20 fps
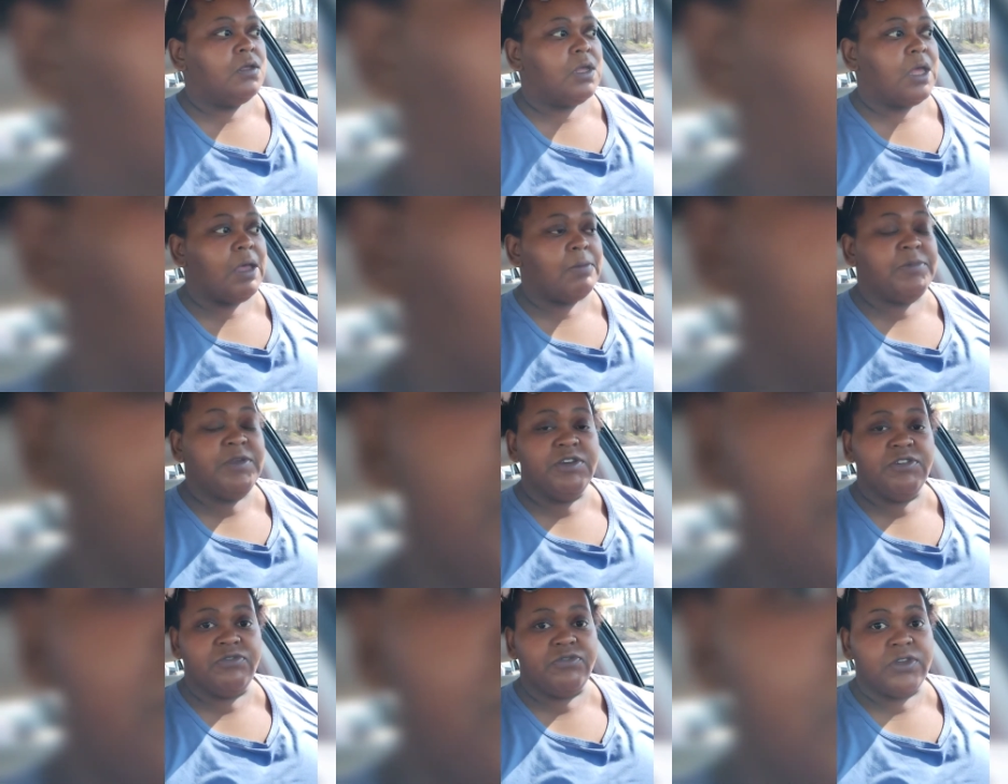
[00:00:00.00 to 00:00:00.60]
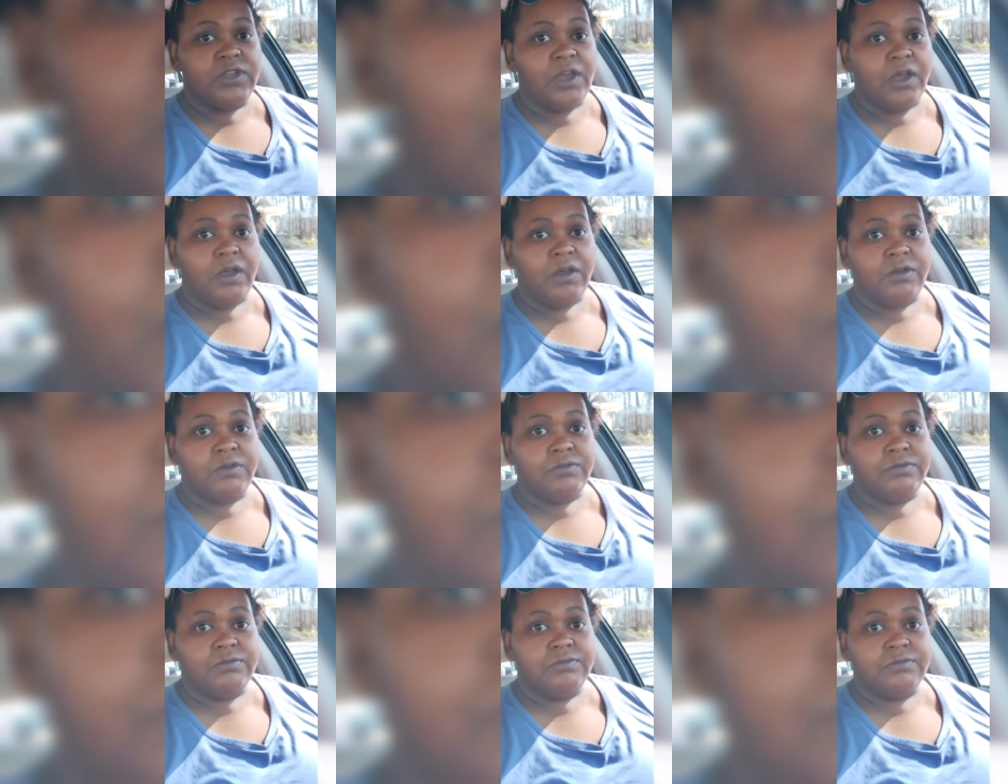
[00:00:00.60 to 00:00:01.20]
I'm here for
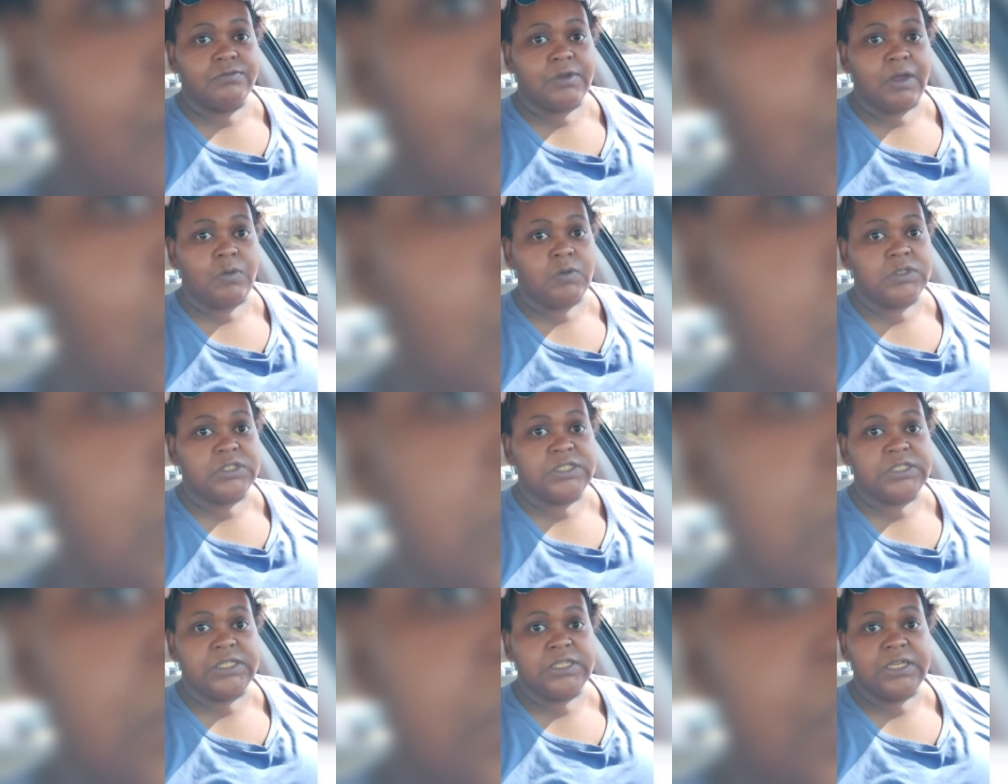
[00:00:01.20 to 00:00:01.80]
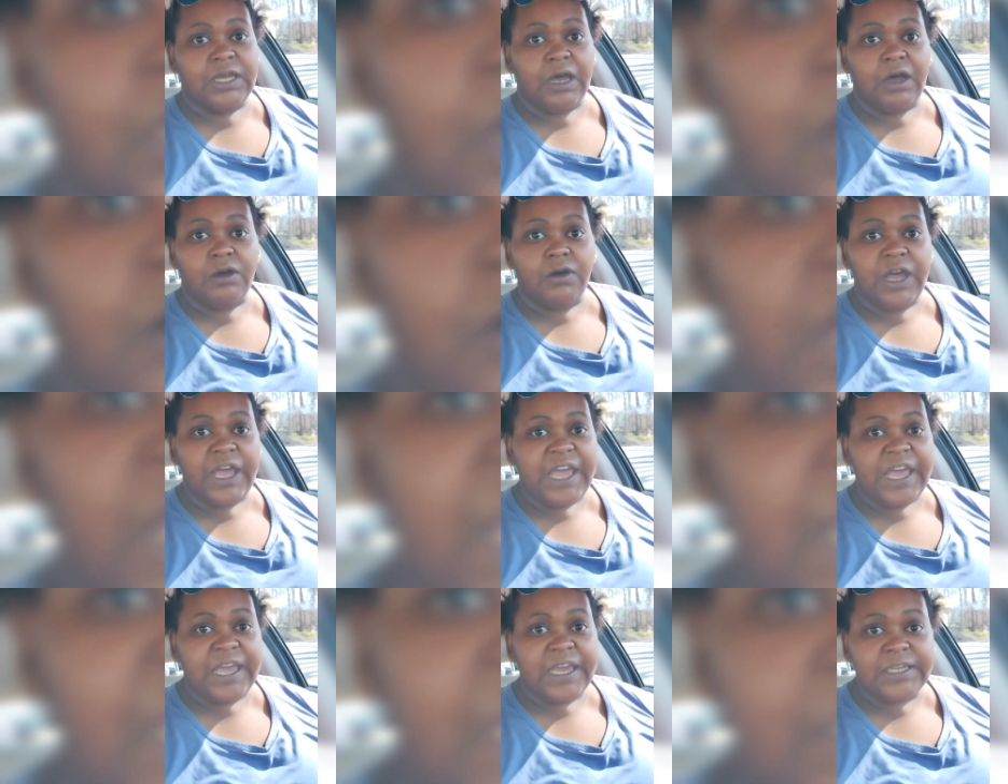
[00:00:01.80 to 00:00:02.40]
y'all. I want to see y'all
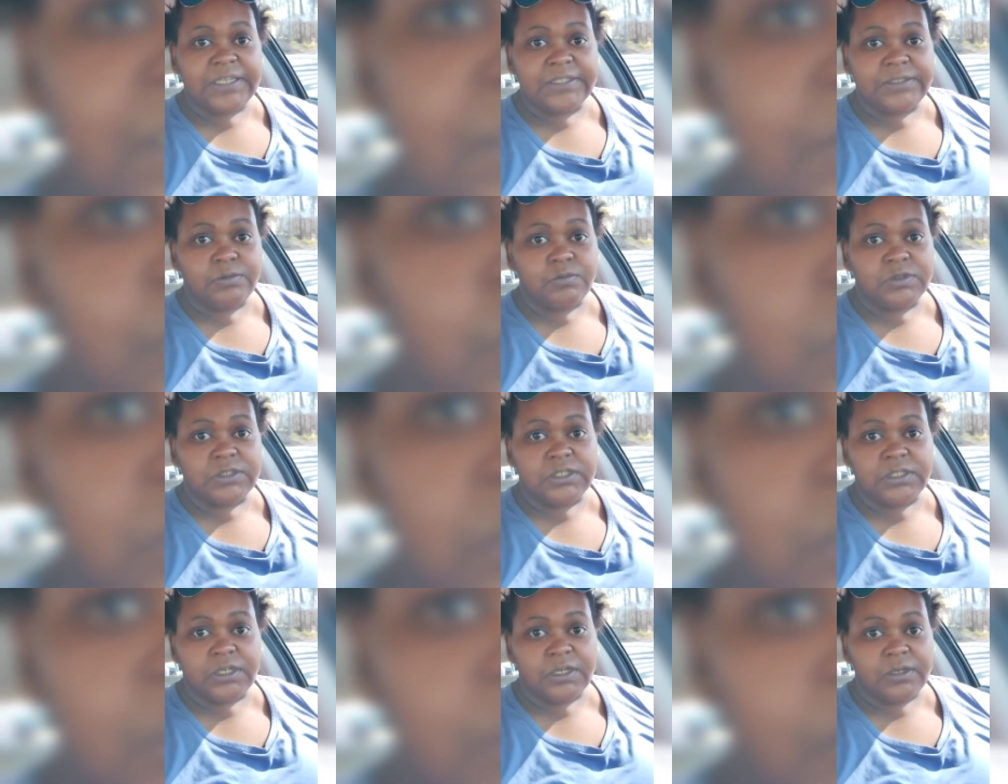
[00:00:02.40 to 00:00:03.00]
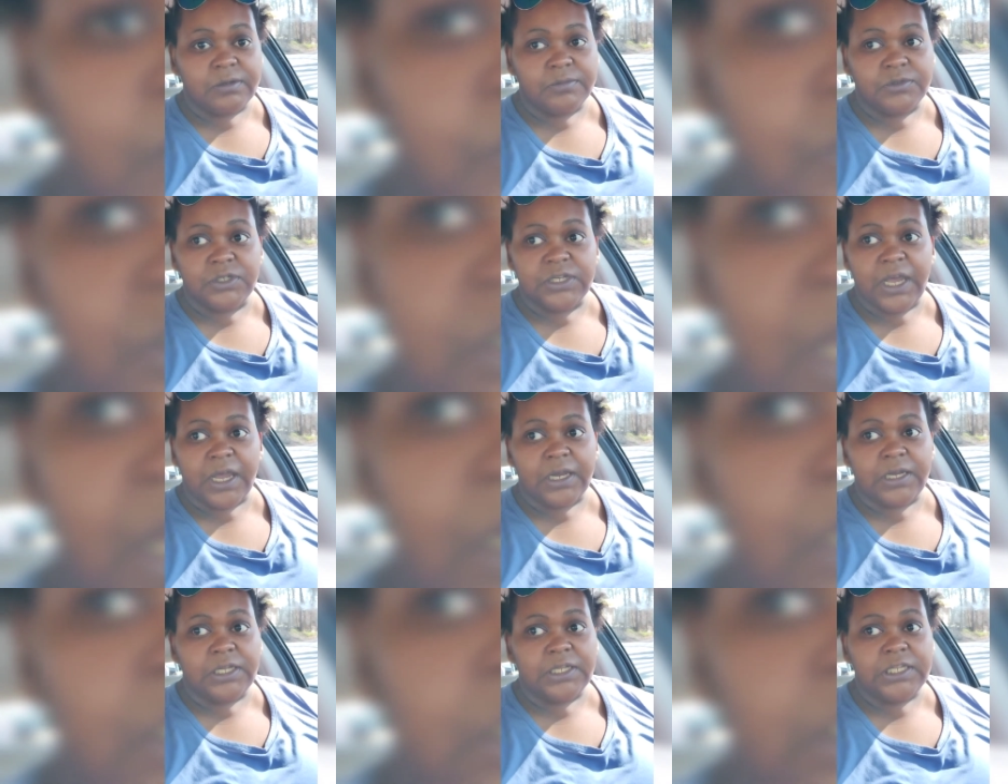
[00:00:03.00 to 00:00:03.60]
hacks. What's up? You
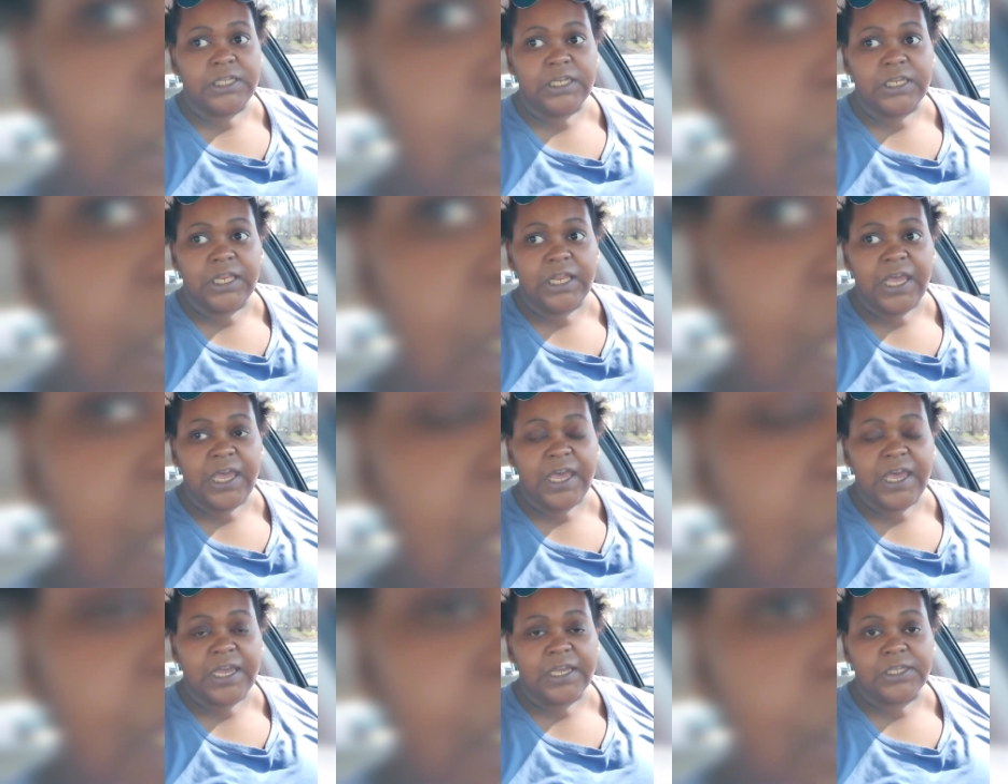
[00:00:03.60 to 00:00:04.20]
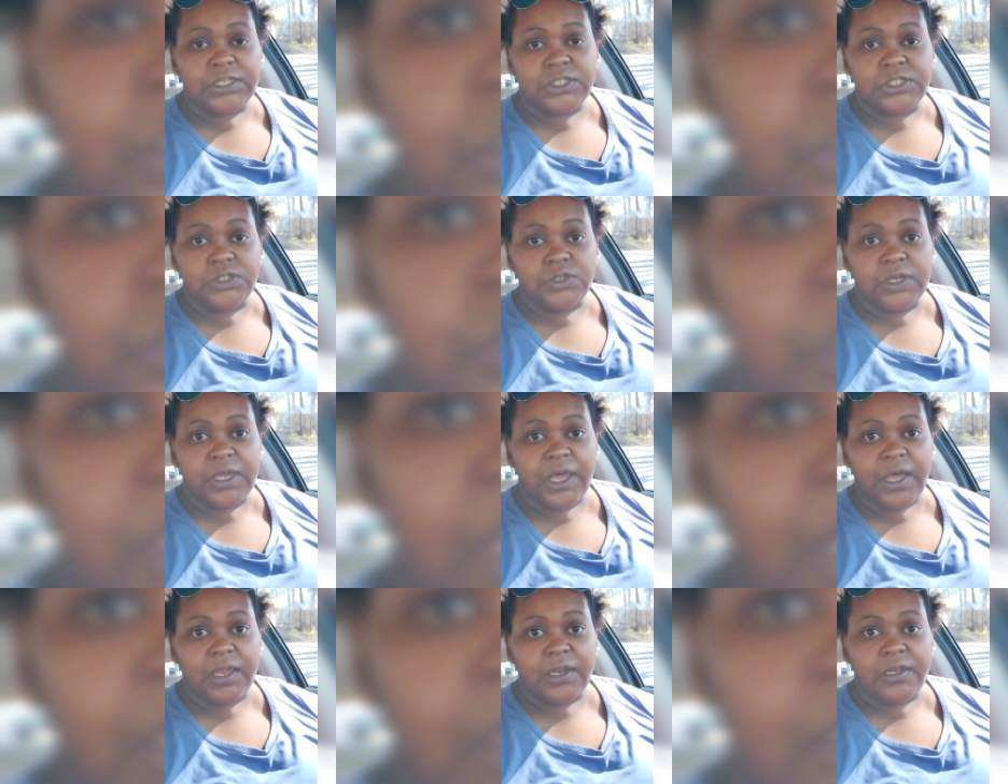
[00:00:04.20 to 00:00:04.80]
got cleaning hacks. You
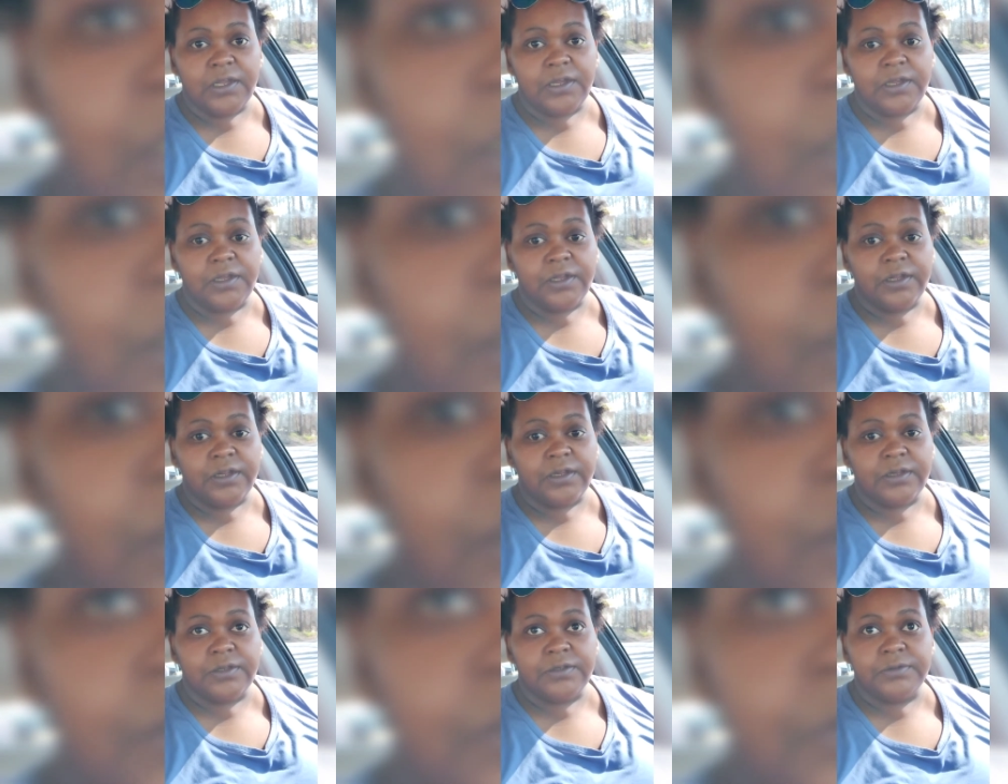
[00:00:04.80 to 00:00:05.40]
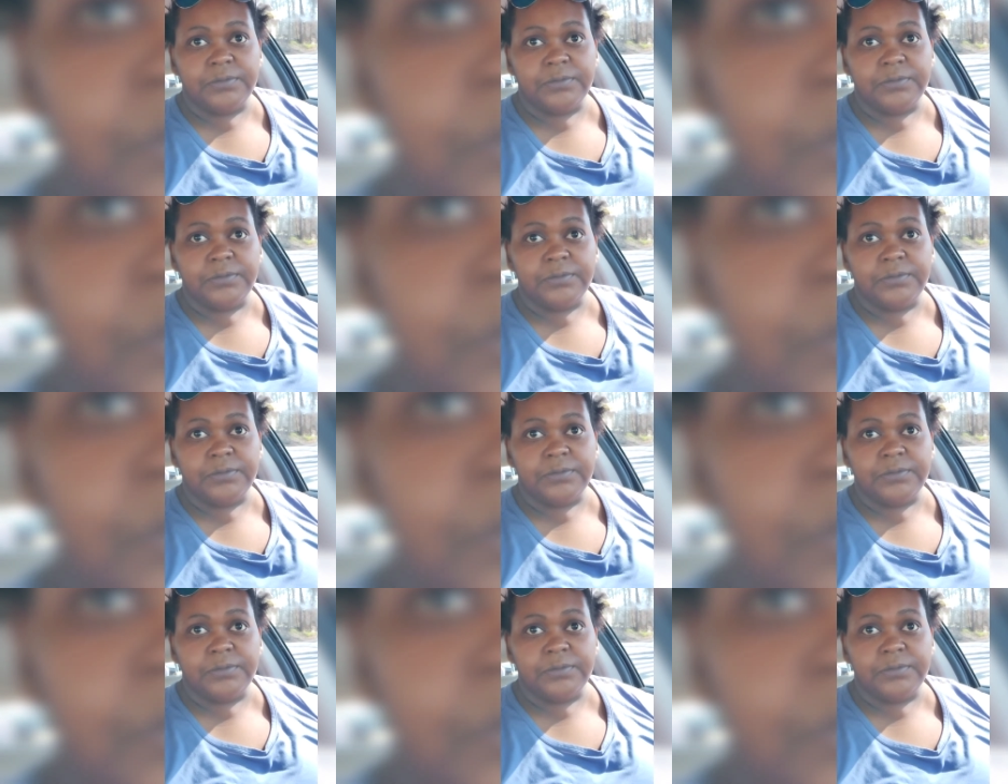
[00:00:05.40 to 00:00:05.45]
got, uh...